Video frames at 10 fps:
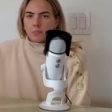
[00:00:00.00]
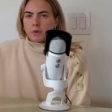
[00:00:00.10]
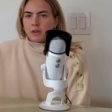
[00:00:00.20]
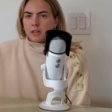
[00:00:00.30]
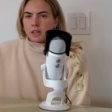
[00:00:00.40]

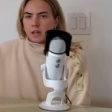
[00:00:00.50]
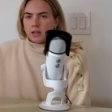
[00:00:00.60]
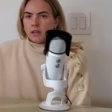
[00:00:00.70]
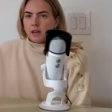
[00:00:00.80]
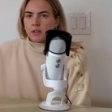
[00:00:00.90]
But
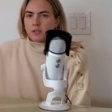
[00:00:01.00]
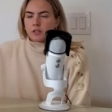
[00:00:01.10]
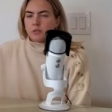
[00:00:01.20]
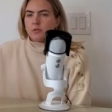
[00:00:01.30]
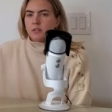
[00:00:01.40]
again, I
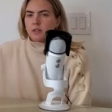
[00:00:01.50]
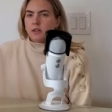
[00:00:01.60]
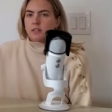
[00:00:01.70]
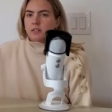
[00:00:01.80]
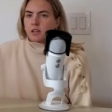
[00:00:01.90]
chose
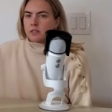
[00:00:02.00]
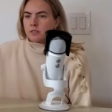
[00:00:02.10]
a size